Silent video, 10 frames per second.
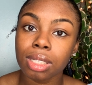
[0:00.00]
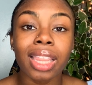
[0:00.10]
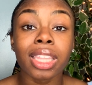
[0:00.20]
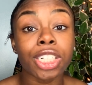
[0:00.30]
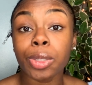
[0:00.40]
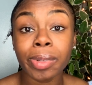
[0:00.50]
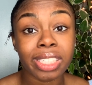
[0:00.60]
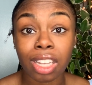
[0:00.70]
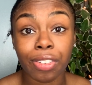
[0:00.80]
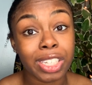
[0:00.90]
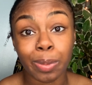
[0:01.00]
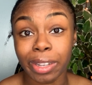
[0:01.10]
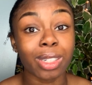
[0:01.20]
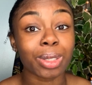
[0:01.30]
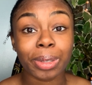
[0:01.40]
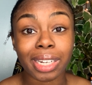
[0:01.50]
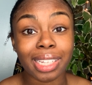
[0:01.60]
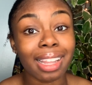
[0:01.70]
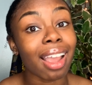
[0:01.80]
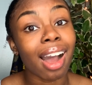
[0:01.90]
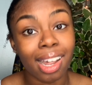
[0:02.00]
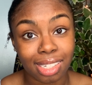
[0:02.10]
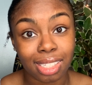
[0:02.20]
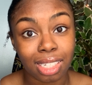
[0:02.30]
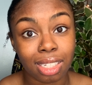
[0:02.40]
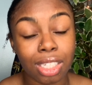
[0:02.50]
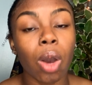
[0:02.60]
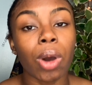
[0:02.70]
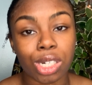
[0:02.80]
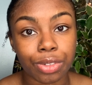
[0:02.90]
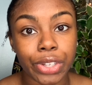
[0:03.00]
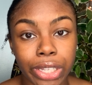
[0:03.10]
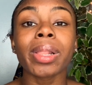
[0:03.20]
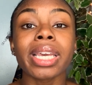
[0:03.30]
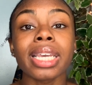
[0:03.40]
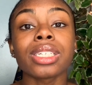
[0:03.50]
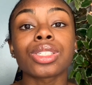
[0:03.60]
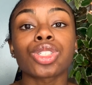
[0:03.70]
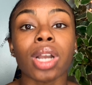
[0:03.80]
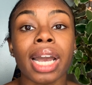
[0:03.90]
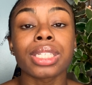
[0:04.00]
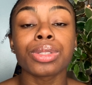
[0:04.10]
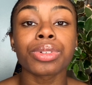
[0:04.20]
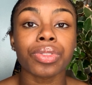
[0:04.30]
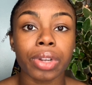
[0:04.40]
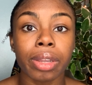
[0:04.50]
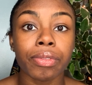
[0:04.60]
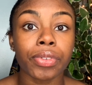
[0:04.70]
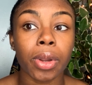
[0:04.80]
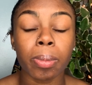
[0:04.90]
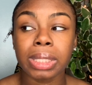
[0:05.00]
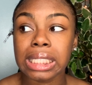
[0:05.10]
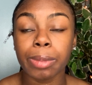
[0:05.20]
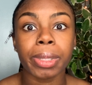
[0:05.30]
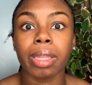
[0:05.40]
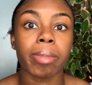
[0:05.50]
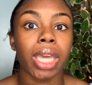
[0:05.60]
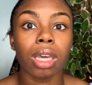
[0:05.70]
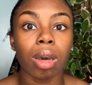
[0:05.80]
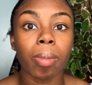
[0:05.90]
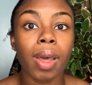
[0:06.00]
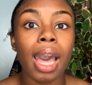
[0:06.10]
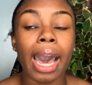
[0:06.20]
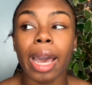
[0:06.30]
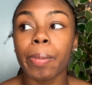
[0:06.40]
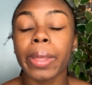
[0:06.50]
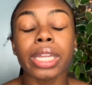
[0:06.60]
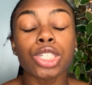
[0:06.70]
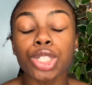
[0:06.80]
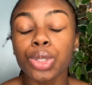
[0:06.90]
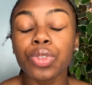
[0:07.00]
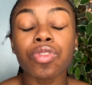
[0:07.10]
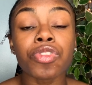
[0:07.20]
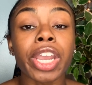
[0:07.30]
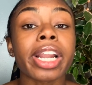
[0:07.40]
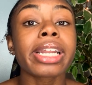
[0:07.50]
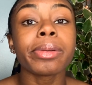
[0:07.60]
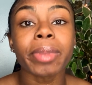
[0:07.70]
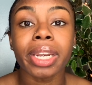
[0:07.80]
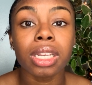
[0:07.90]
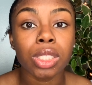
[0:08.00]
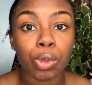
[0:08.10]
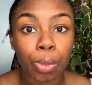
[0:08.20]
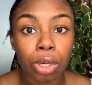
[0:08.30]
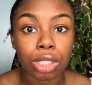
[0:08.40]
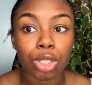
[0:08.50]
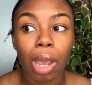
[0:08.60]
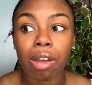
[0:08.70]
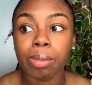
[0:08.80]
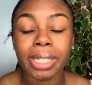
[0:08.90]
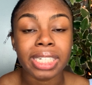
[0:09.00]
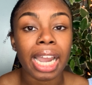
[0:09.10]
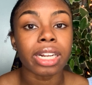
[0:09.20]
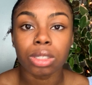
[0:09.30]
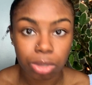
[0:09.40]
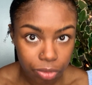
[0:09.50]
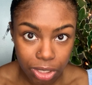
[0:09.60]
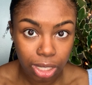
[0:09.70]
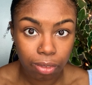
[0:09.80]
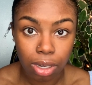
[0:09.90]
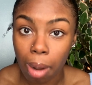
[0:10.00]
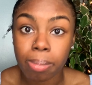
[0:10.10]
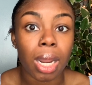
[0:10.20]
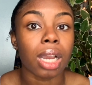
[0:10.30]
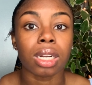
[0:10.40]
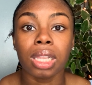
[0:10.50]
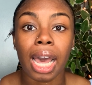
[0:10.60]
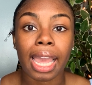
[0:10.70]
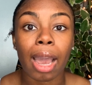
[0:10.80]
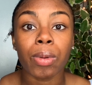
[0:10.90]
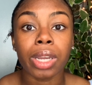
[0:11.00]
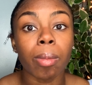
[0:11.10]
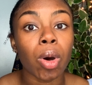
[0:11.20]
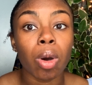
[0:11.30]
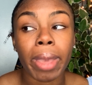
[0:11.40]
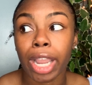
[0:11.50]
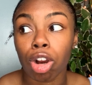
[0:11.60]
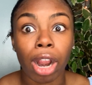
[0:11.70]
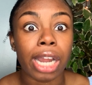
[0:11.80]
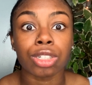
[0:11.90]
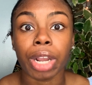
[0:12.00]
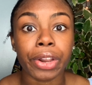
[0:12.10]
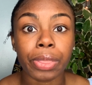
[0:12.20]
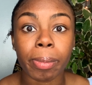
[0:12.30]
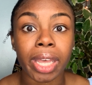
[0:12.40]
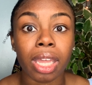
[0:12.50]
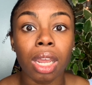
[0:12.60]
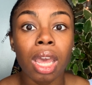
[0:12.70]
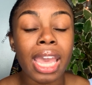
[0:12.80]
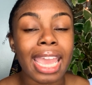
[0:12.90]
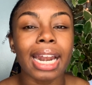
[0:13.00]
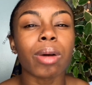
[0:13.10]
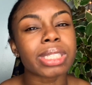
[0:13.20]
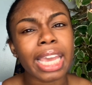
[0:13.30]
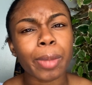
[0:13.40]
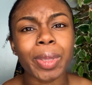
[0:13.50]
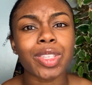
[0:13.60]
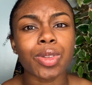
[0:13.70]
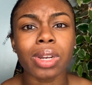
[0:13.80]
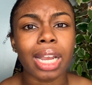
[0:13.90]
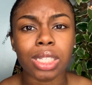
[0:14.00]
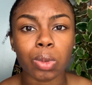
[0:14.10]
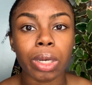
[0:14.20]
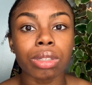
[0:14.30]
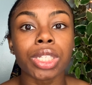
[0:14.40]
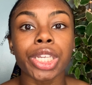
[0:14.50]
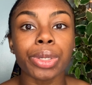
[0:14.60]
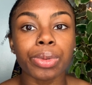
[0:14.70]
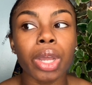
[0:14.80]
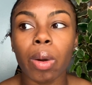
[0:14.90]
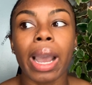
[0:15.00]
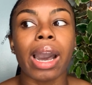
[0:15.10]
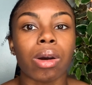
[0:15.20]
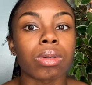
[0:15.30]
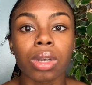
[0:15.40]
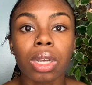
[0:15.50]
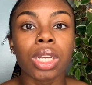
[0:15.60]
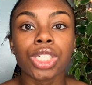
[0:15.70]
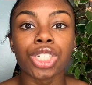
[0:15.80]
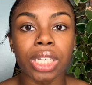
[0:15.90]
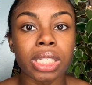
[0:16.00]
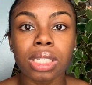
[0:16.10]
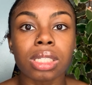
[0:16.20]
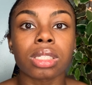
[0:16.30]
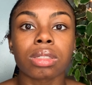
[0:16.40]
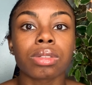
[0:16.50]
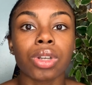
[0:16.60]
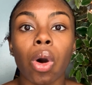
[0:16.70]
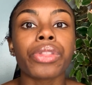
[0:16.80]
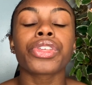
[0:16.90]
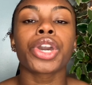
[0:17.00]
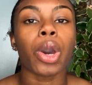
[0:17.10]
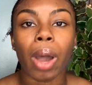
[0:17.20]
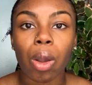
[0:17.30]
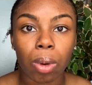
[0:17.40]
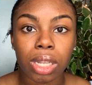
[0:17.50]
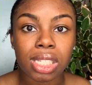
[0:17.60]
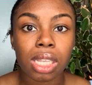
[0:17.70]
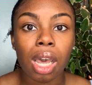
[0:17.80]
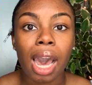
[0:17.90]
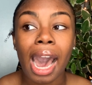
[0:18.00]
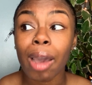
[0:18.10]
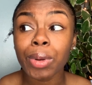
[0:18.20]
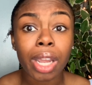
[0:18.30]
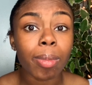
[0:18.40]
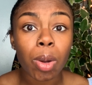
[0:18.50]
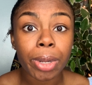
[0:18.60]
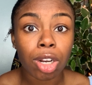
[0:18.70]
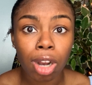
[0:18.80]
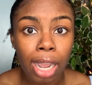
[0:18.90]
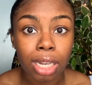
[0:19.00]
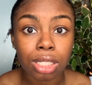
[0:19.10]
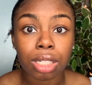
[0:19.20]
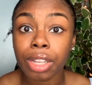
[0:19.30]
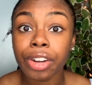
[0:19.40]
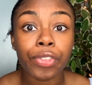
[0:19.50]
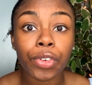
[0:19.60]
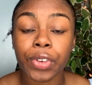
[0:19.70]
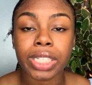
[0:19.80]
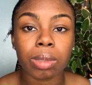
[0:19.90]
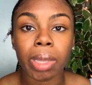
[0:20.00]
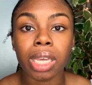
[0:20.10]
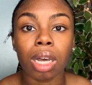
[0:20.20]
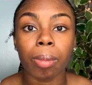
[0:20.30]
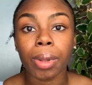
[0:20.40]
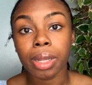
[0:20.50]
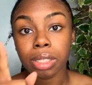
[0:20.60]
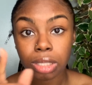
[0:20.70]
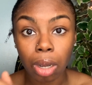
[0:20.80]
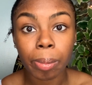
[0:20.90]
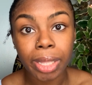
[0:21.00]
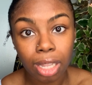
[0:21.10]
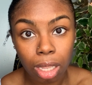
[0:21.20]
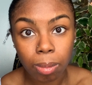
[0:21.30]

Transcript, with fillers: This should be self-explanatory, like honestly, go wash your face. Please try to refrain from sleeping in makeup. I played two very demanding sports, so I would be tired twenty-four seven. I'm not gonna lie. I would come home and crash right on the bed. And I was an A P student as well, so you know how just on the go I was. I would come home and crash in a full face of makeup. Don't be like